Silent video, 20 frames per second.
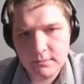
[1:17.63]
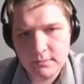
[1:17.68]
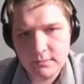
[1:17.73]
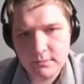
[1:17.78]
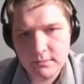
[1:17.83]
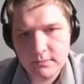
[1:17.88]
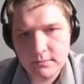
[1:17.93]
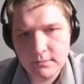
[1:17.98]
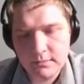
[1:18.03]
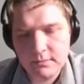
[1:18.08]

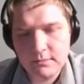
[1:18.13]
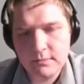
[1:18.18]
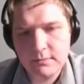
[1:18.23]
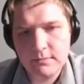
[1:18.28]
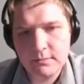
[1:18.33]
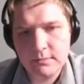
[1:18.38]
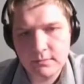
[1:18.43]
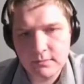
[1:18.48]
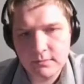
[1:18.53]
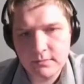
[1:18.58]

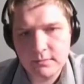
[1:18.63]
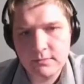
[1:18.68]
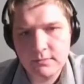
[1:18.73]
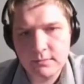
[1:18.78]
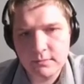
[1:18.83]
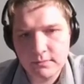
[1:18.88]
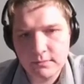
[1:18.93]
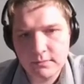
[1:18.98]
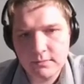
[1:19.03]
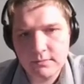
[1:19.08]

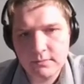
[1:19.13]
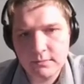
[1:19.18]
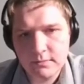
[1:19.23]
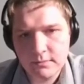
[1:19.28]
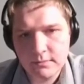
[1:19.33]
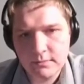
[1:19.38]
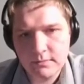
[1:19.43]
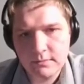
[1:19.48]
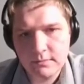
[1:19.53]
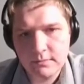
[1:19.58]

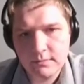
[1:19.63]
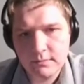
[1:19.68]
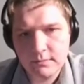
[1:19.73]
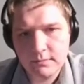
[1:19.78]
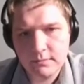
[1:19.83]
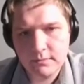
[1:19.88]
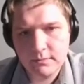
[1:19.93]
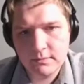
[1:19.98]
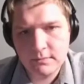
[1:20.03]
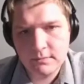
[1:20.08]

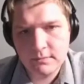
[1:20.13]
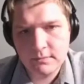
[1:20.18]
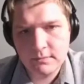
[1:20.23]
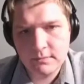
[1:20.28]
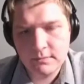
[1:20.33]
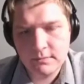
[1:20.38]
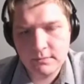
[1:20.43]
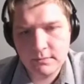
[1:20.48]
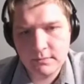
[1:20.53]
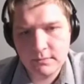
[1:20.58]

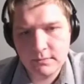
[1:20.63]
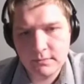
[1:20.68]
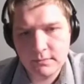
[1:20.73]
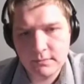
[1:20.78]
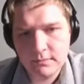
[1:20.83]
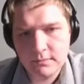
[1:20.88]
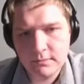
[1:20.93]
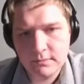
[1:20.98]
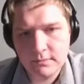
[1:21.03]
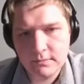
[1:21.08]

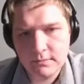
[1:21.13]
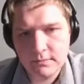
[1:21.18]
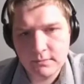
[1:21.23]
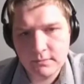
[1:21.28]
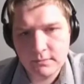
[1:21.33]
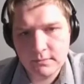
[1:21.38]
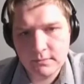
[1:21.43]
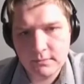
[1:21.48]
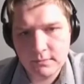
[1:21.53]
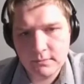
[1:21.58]

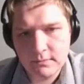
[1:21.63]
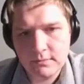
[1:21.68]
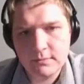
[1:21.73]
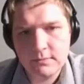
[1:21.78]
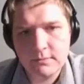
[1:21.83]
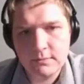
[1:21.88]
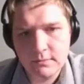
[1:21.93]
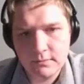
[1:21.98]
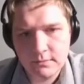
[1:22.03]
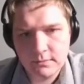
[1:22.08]

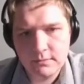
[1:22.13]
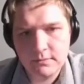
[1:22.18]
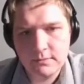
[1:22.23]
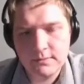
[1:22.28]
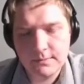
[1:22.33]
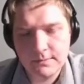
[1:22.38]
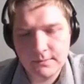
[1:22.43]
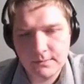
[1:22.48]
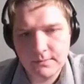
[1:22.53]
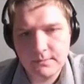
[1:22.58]

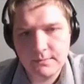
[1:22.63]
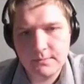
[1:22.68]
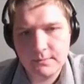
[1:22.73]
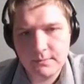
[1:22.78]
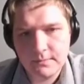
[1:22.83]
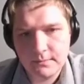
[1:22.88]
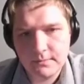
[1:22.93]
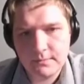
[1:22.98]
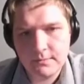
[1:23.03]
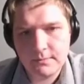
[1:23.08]

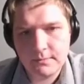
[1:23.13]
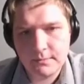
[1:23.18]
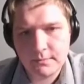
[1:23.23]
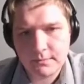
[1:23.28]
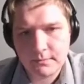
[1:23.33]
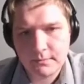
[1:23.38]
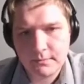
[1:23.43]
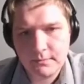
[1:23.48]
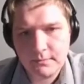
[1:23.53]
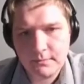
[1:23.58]

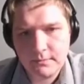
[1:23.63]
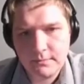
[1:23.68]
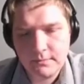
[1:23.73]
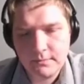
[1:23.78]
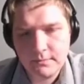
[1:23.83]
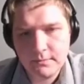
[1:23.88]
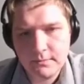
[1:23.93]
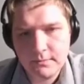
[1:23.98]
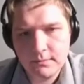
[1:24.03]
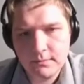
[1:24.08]

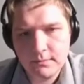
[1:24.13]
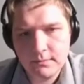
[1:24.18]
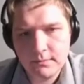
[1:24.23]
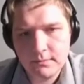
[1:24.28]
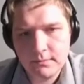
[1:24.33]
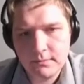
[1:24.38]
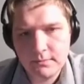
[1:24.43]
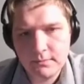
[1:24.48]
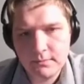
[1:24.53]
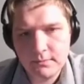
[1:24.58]

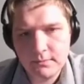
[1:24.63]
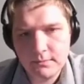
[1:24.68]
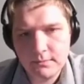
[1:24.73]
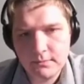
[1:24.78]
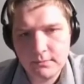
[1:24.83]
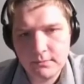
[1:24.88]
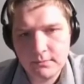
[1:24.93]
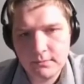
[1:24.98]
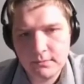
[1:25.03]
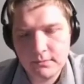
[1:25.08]

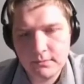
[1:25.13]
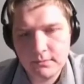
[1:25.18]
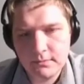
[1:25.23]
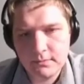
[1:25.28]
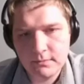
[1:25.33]
(not speaking)